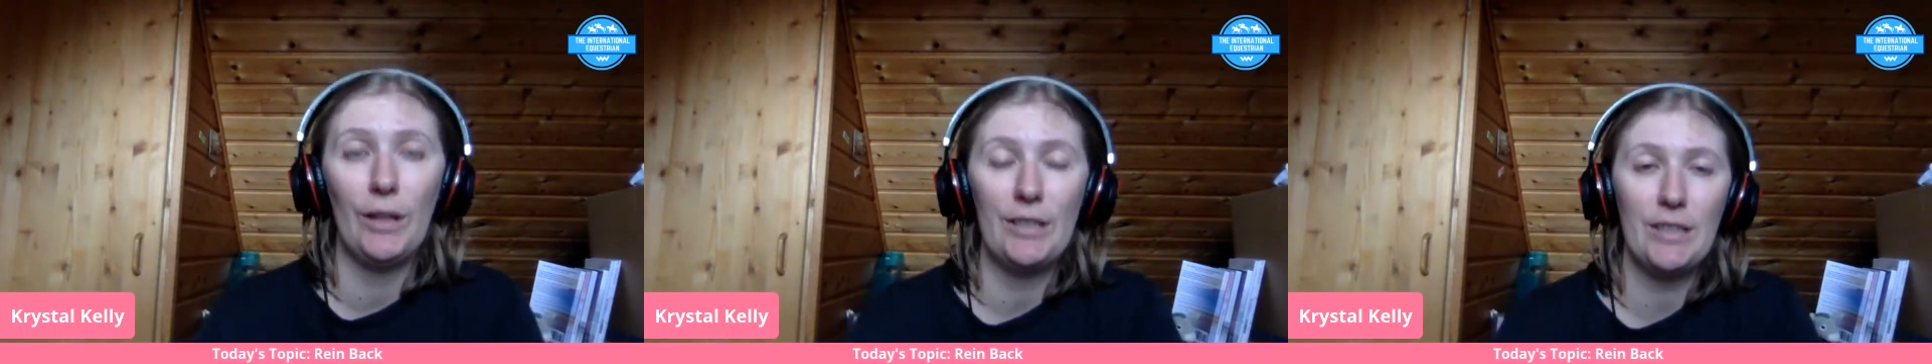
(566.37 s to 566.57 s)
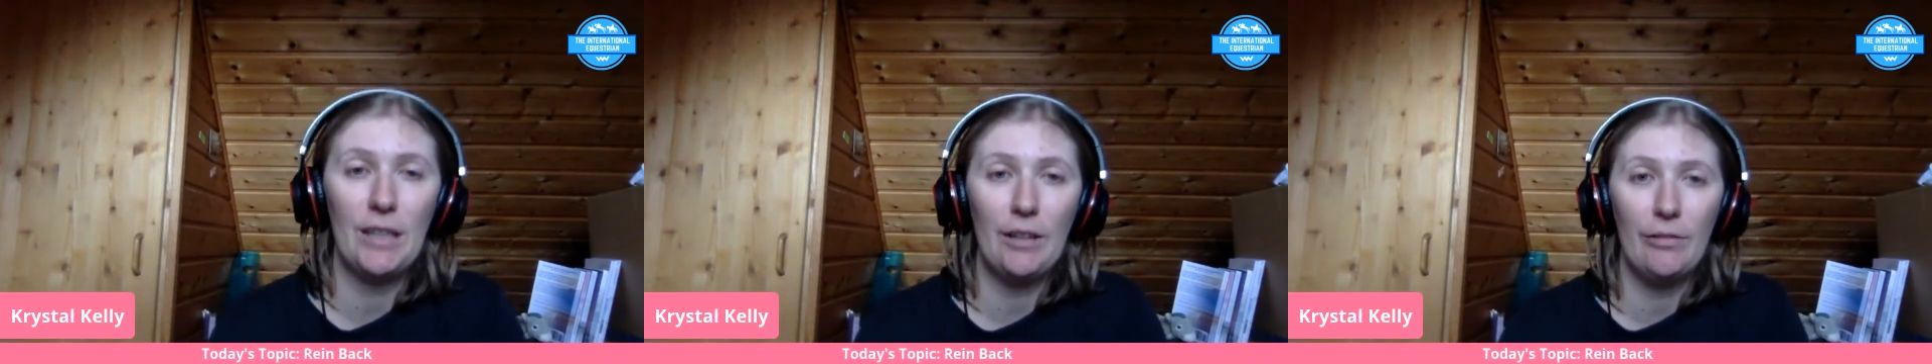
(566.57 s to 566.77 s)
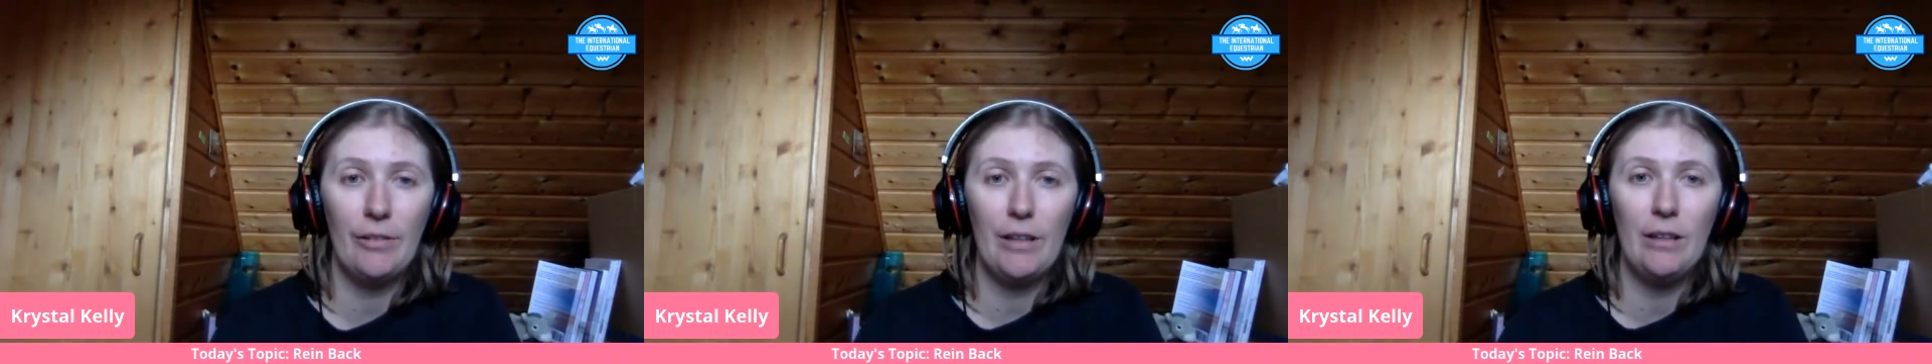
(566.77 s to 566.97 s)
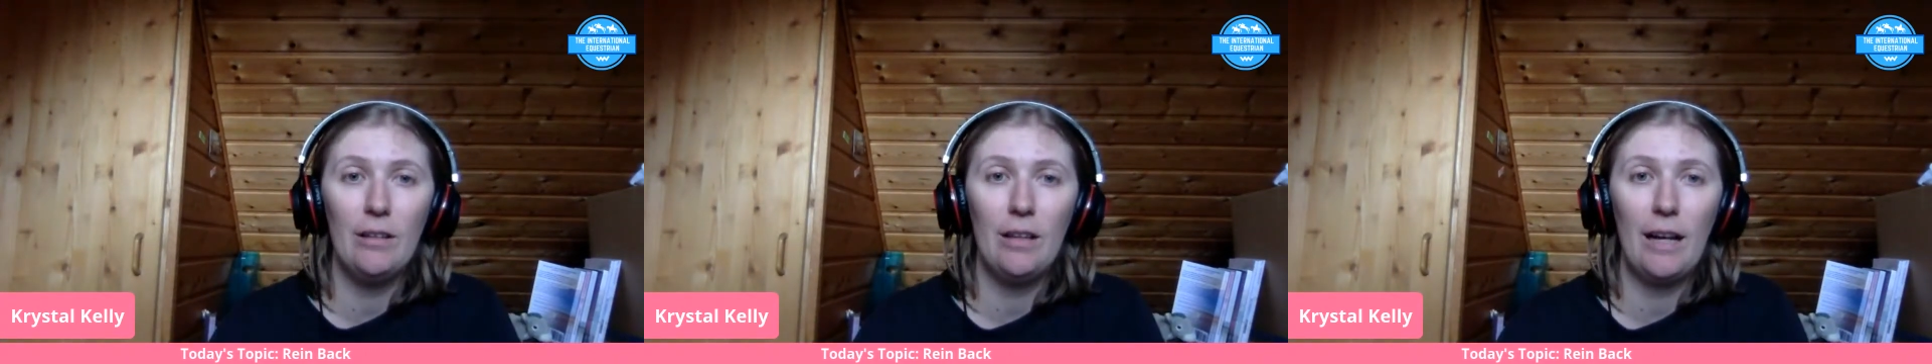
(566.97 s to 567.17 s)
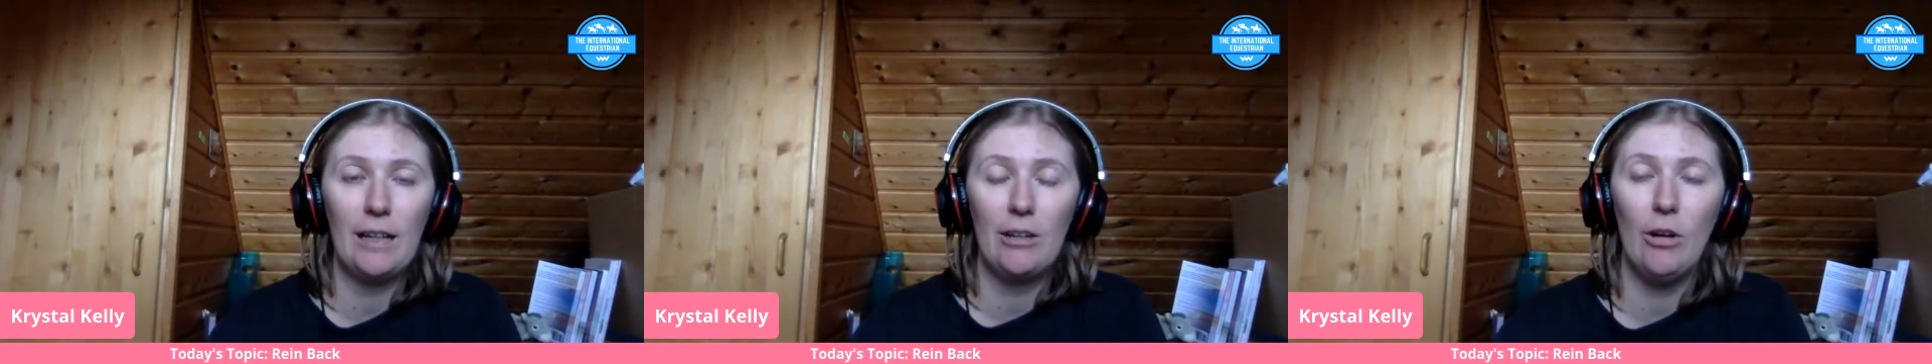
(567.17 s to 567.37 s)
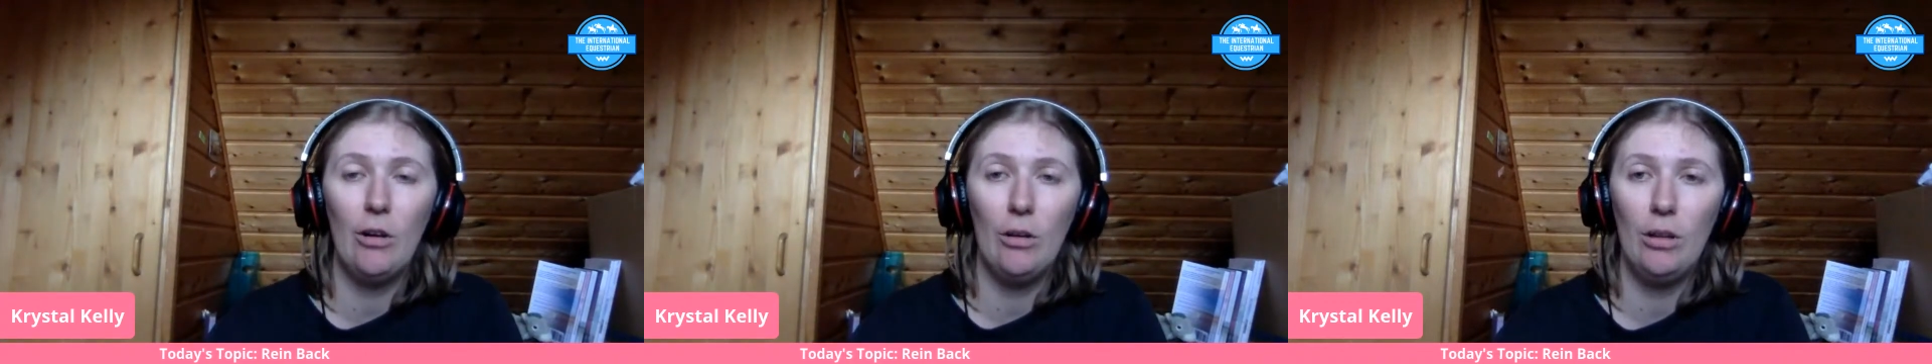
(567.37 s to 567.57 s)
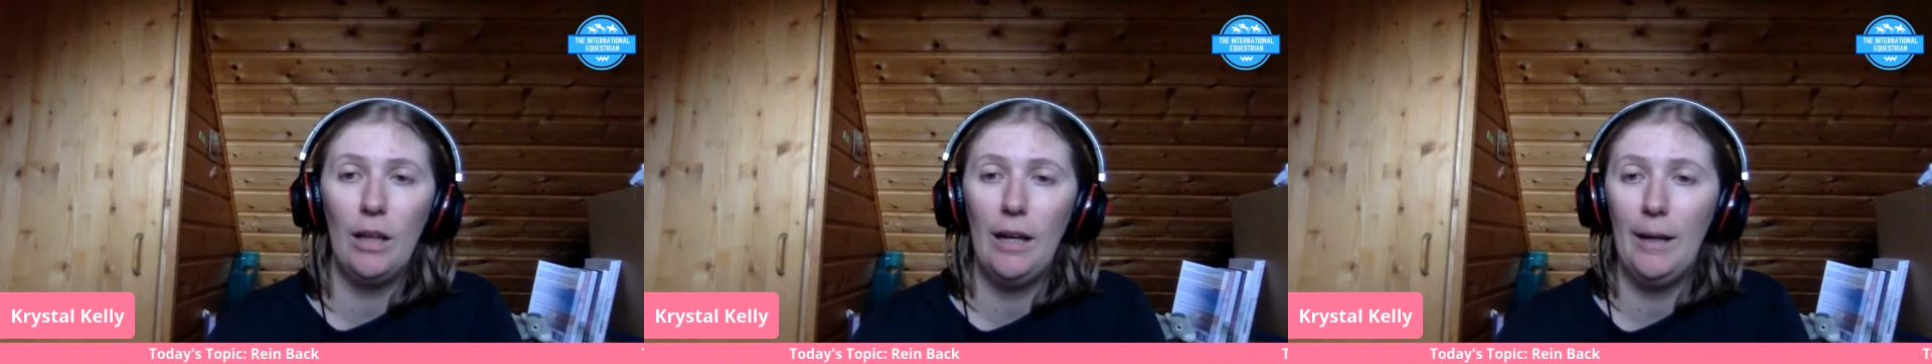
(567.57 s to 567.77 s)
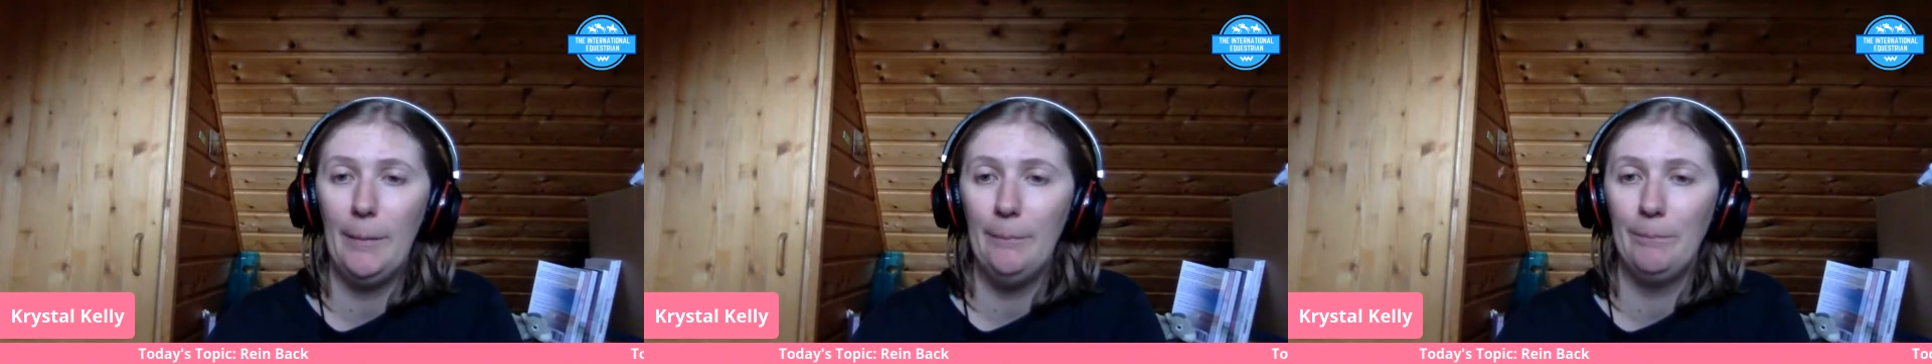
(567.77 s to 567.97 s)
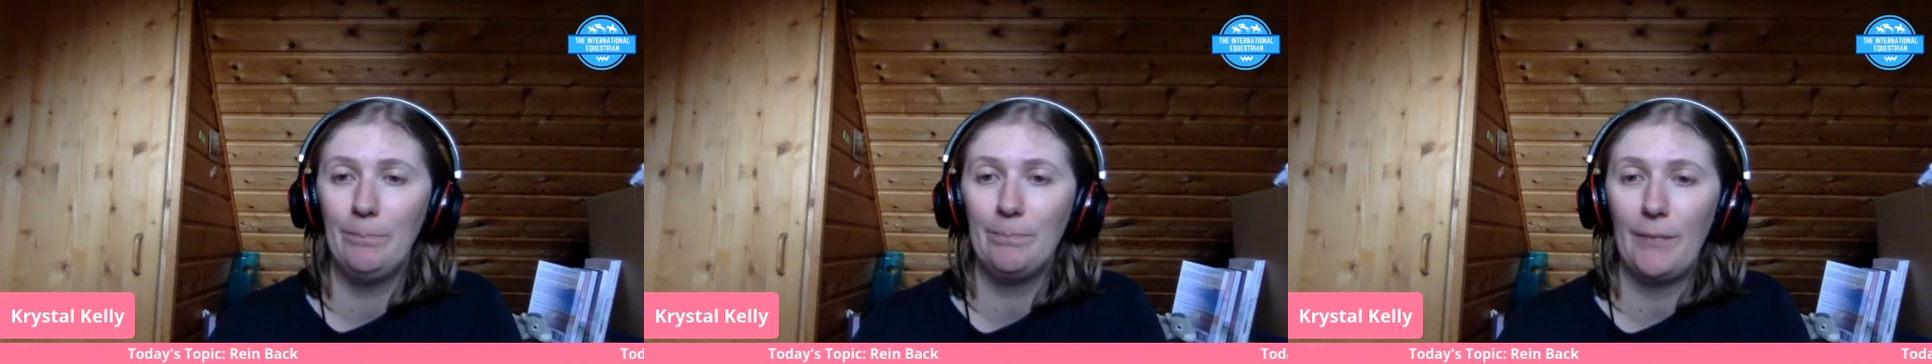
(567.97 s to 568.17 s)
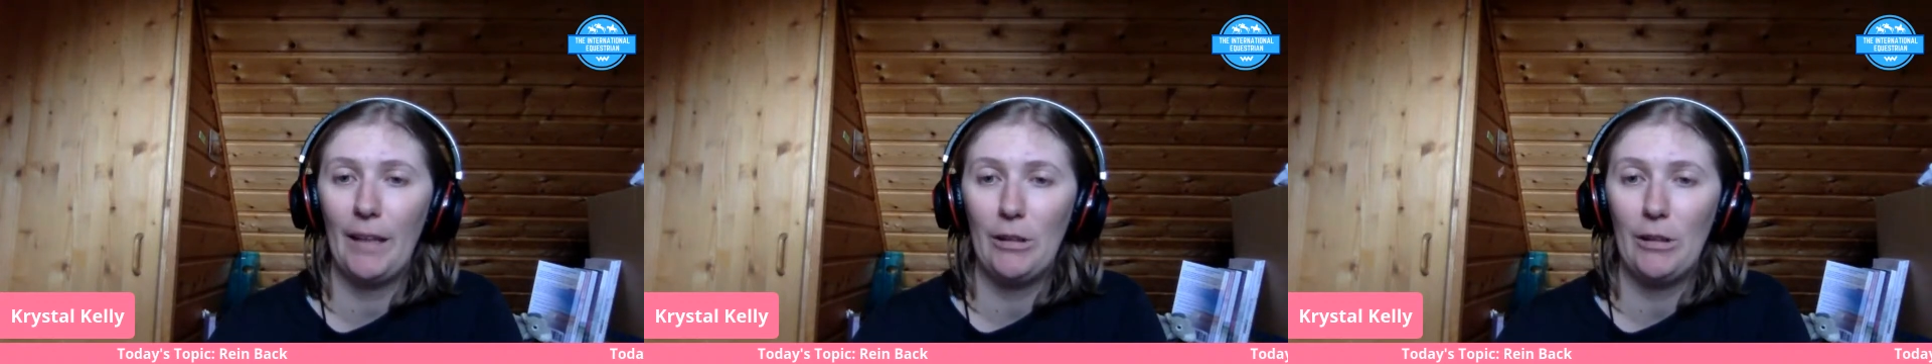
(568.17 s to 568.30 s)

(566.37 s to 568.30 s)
It's going to feel, I call a